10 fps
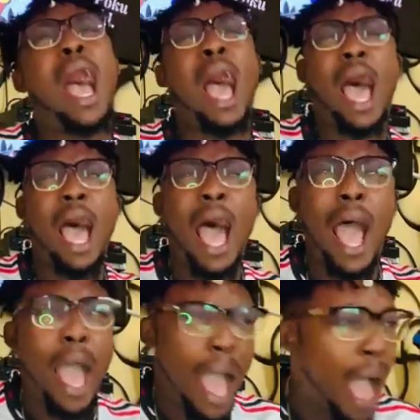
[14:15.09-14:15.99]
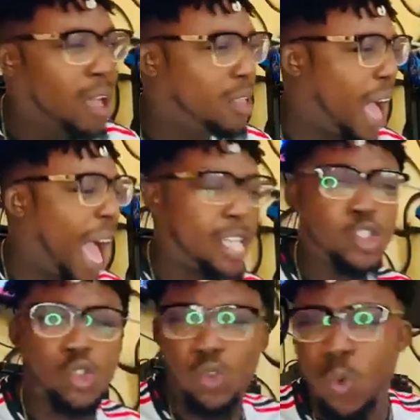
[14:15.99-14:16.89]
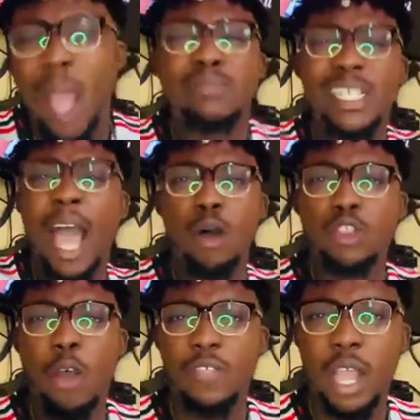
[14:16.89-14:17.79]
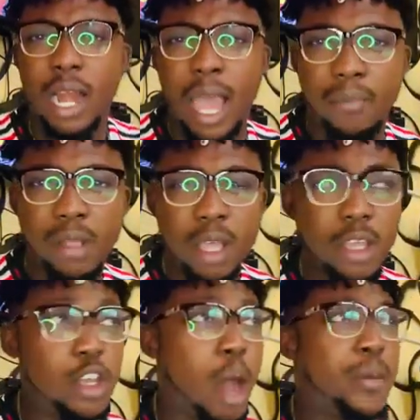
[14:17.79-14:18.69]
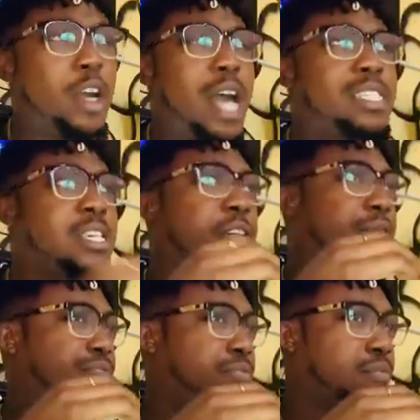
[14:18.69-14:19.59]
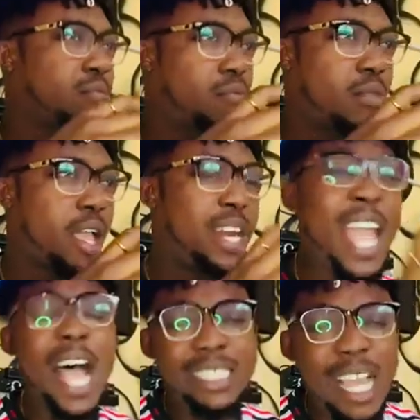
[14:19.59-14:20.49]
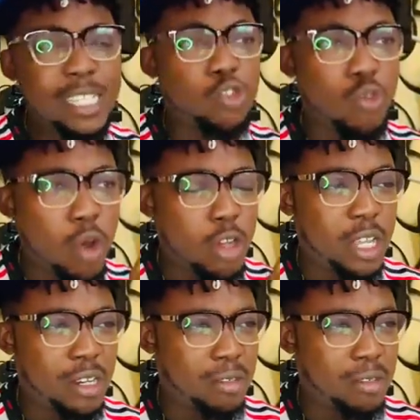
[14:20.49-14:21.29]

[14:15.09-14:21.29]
are swept out of the club, you know, because they are just